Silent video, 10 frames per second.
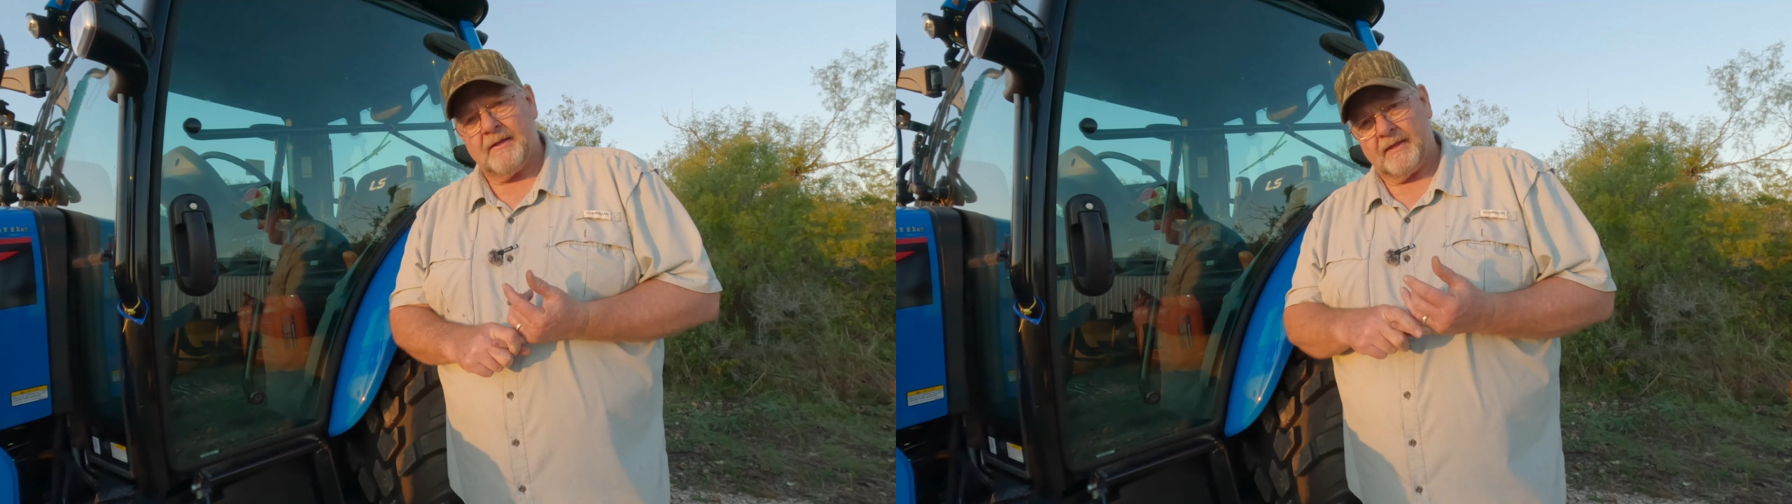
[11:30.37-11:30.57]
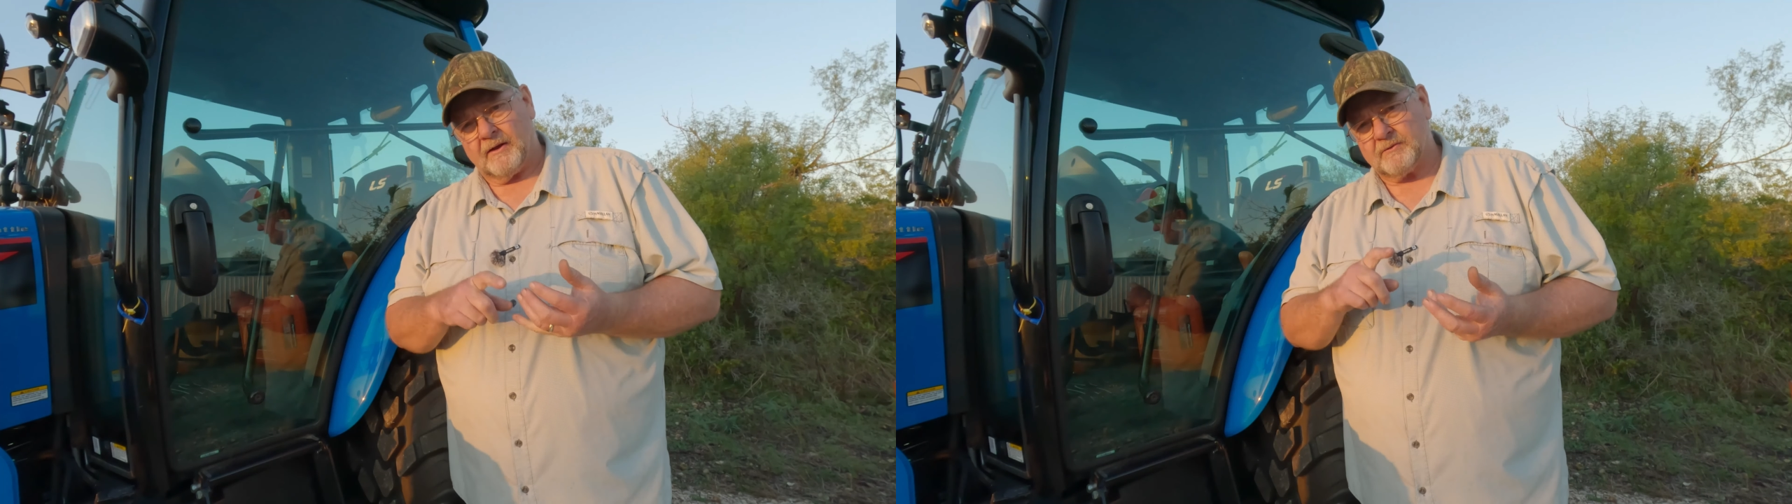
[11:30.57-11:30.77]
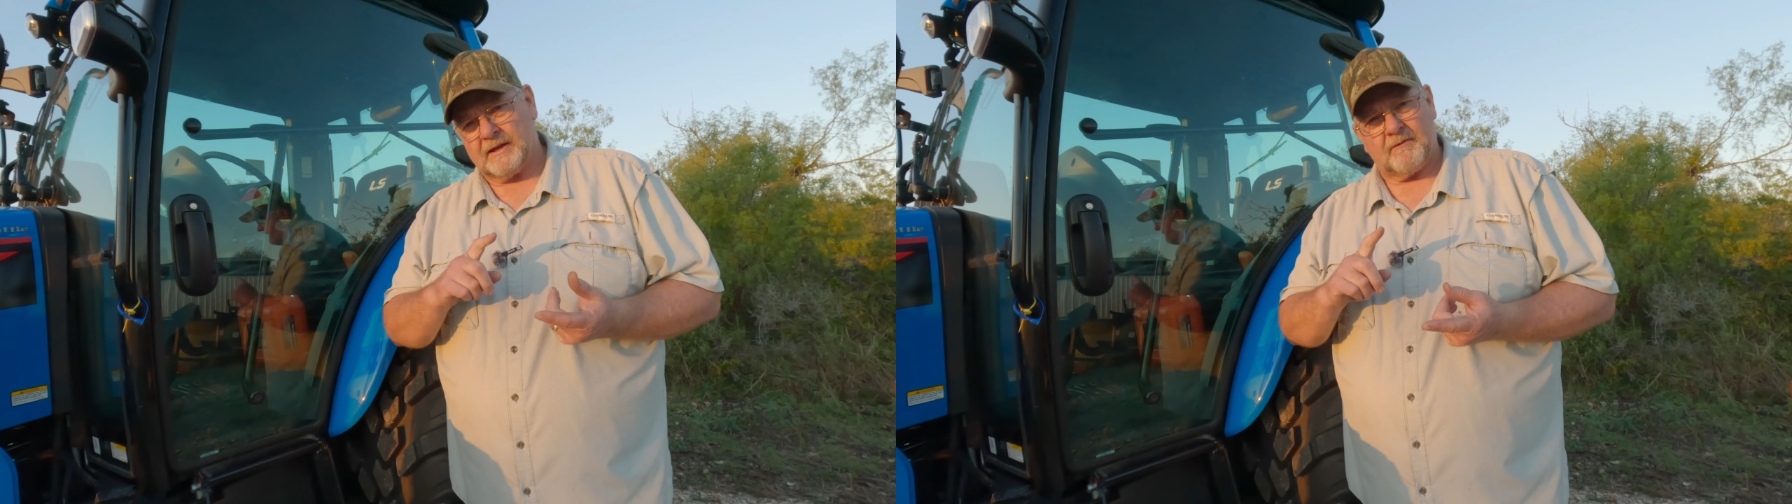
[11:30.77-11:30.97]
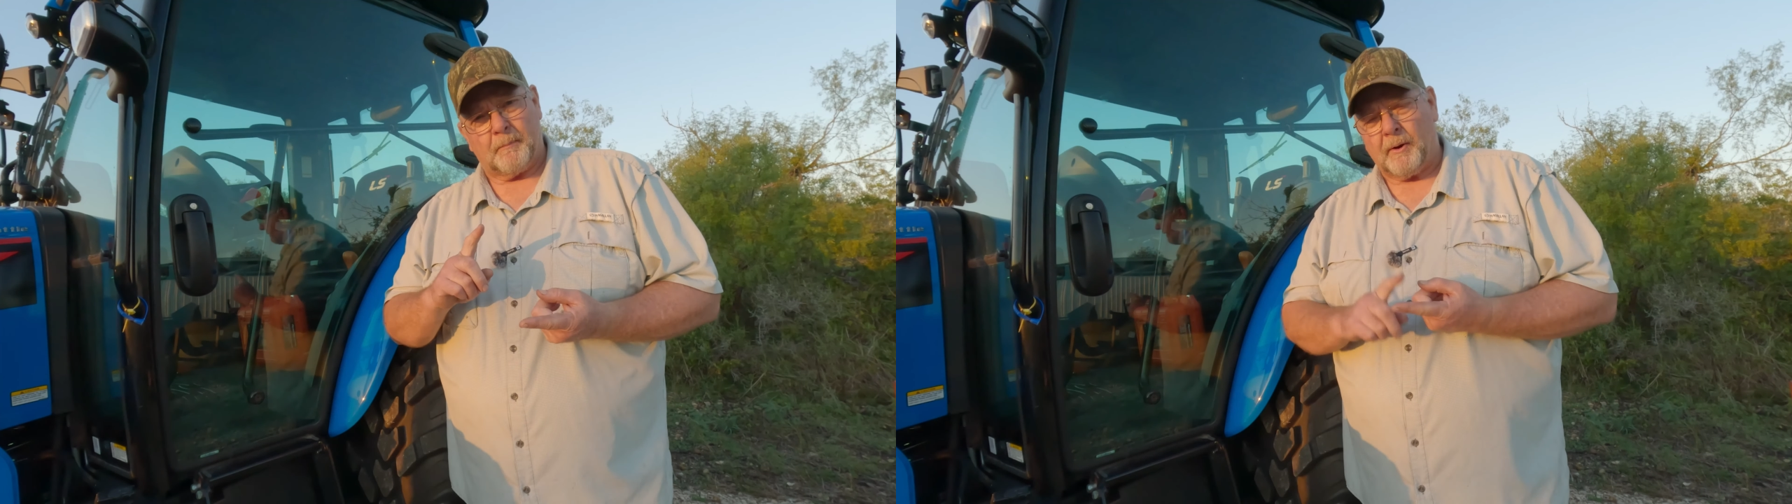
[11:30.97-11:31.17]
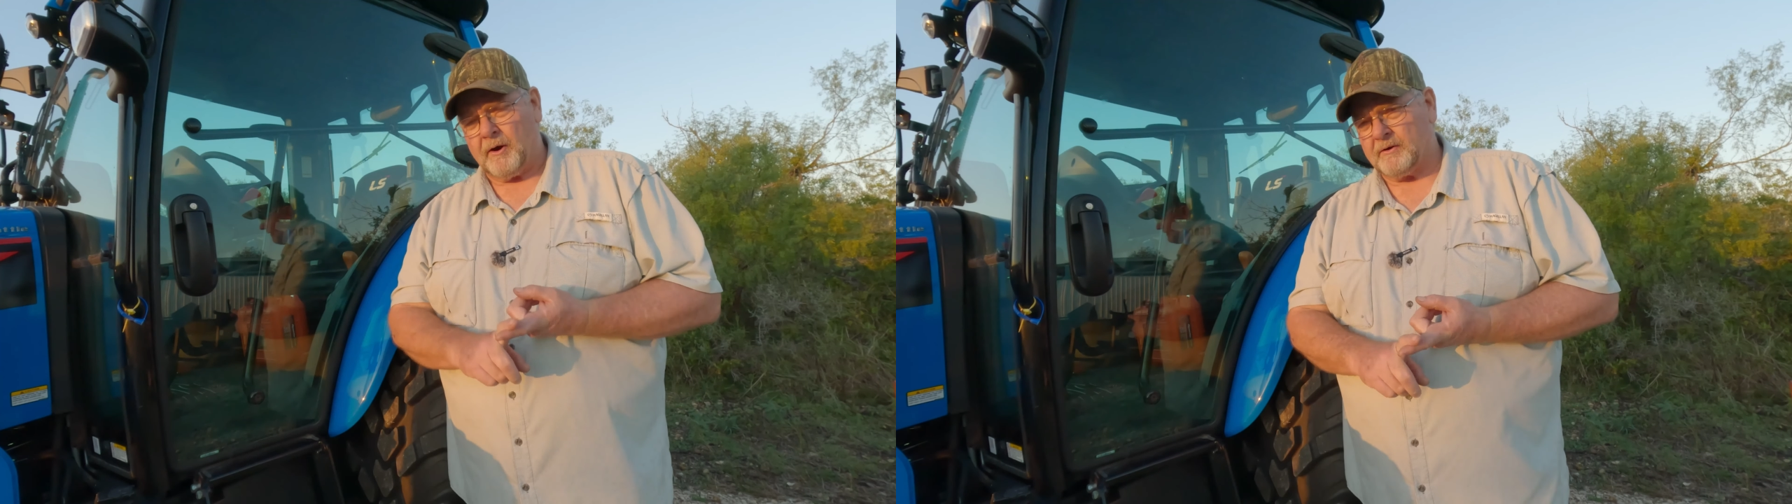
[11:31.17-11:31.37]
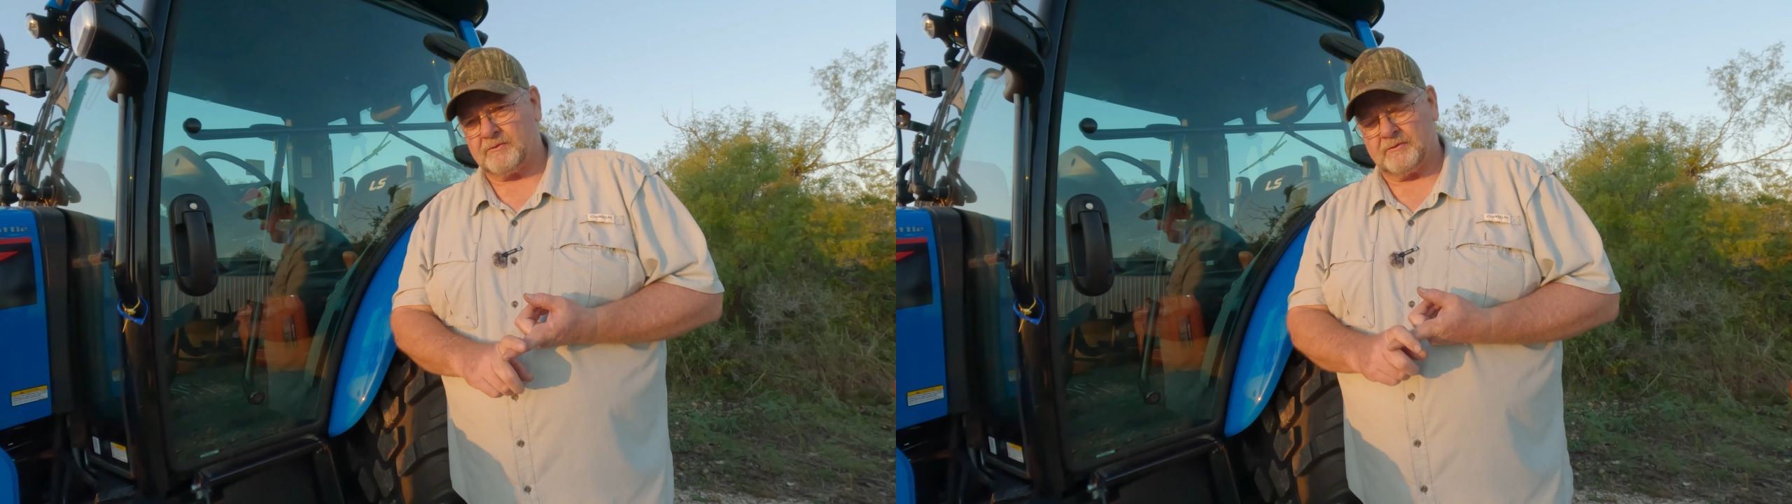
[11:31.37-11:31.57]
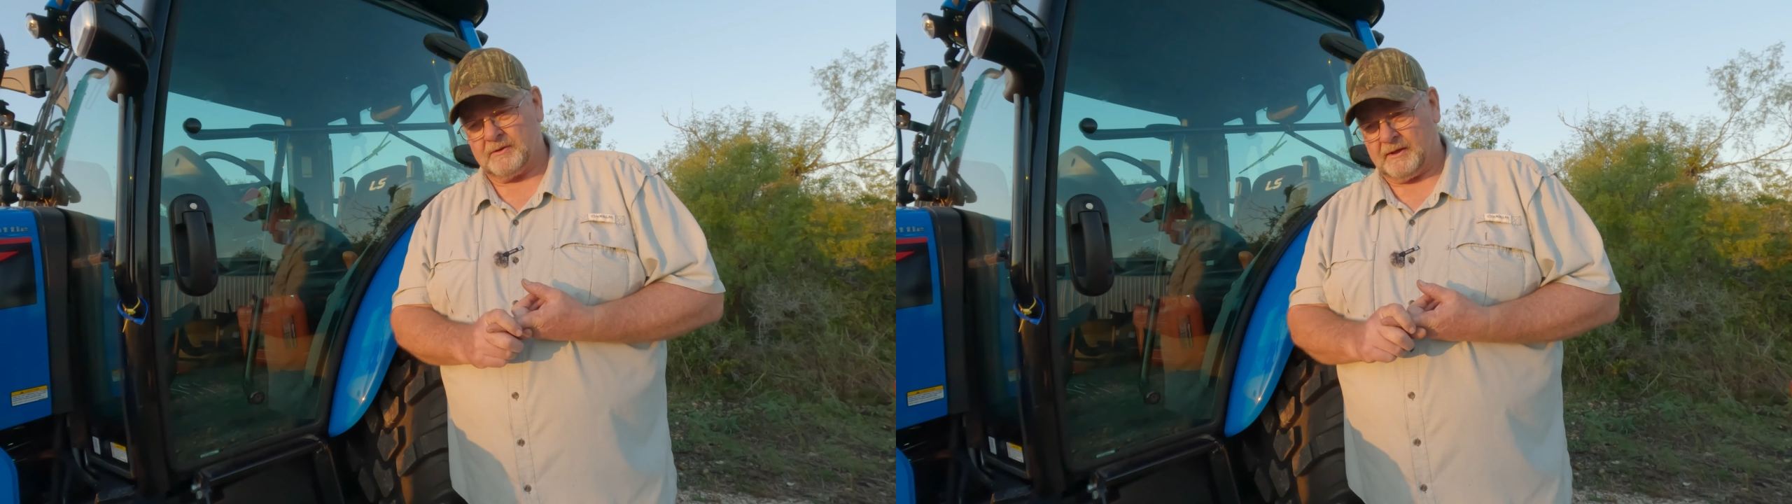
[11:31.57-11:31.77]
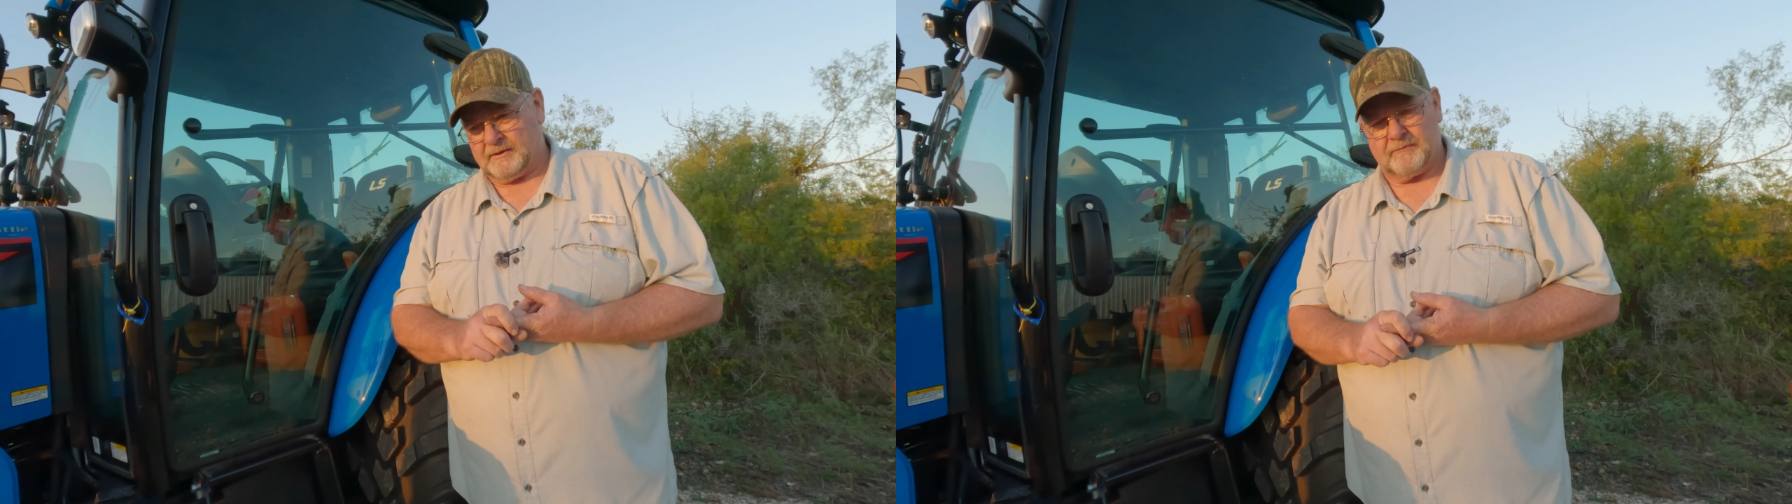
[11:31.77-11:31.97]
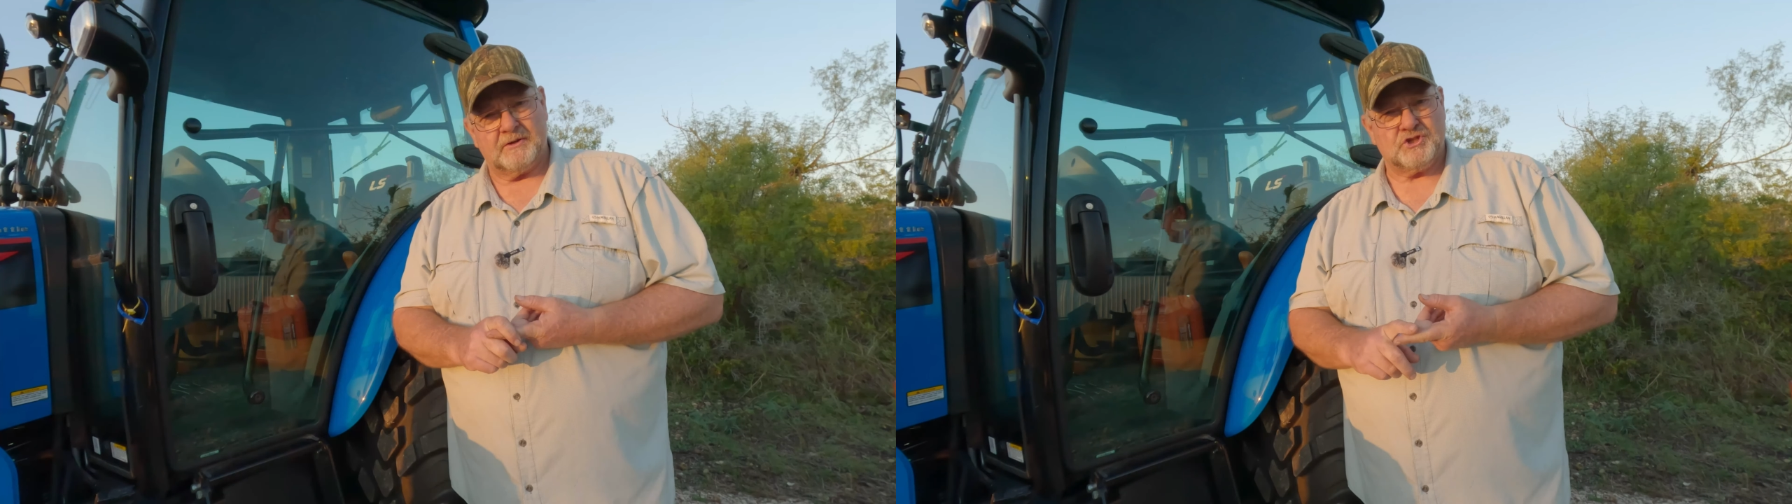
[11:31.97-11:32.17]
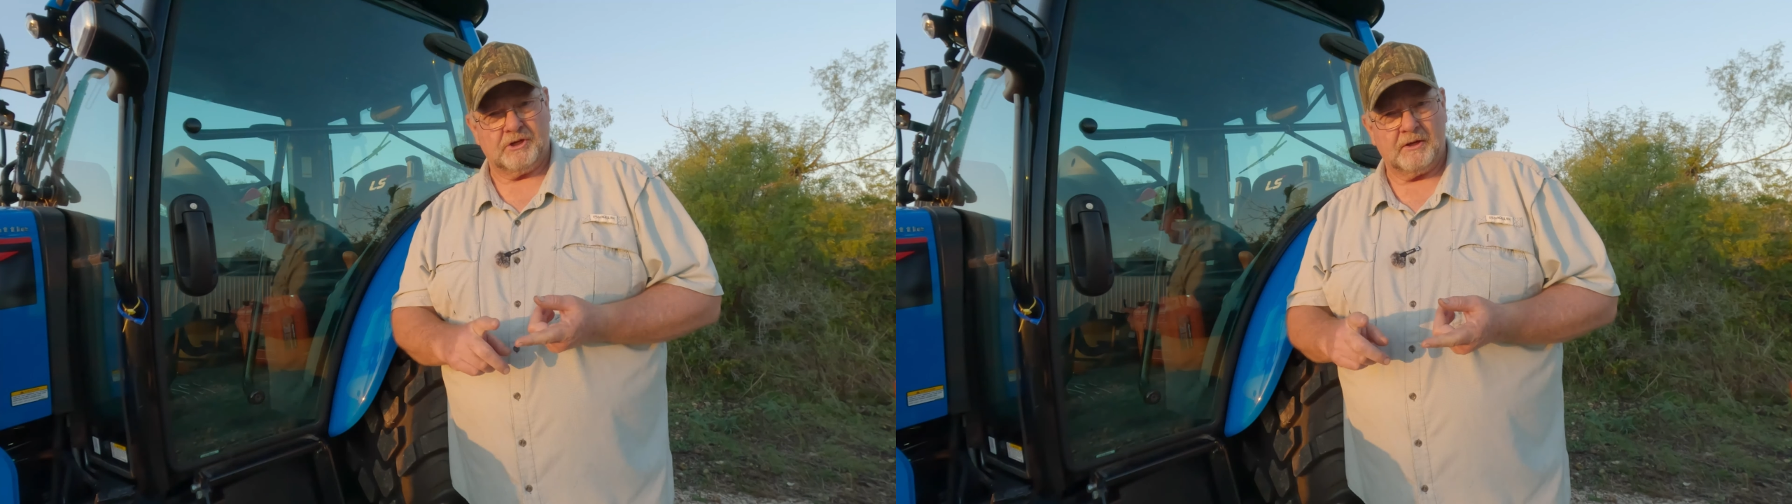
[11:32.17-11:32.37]
They also have a parts uh,
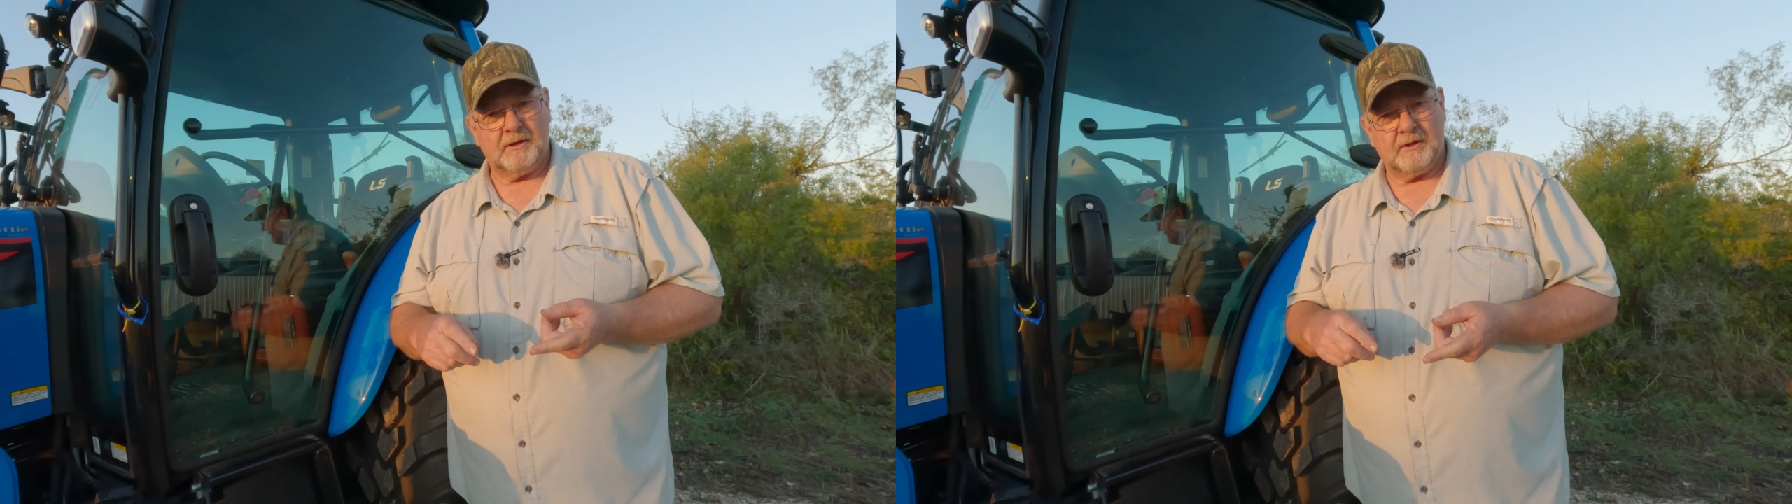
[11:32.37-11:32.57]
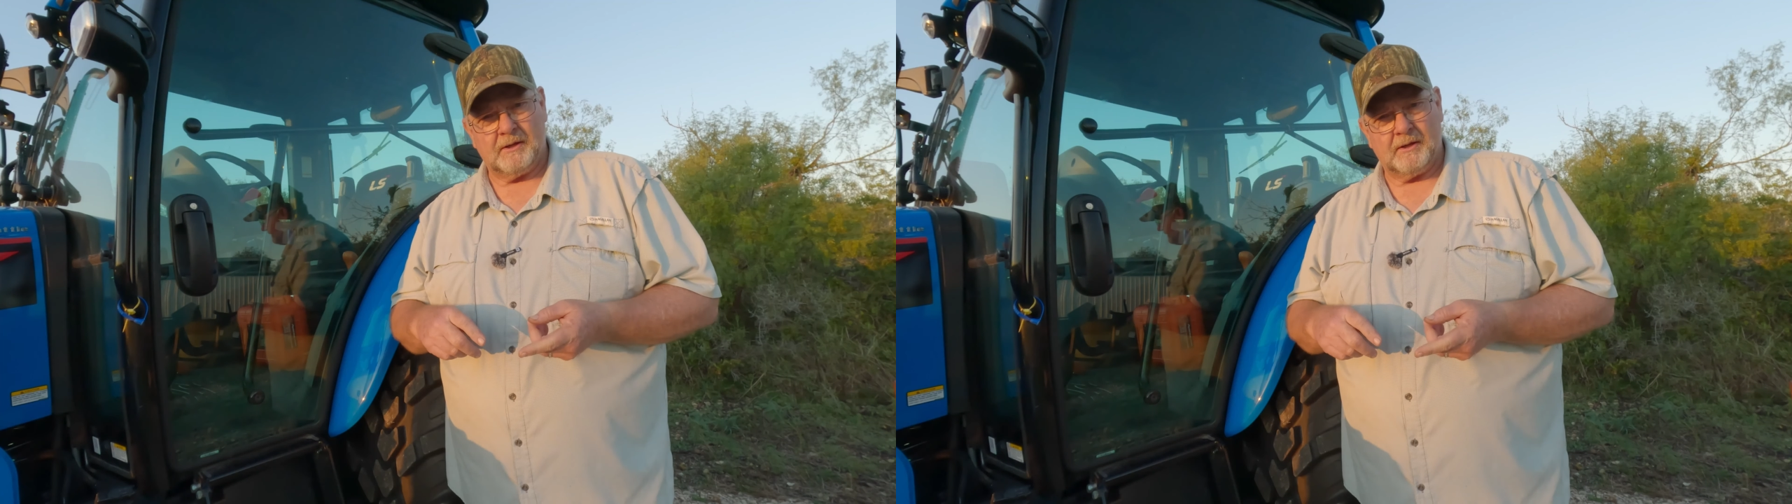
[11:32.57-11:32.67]
division.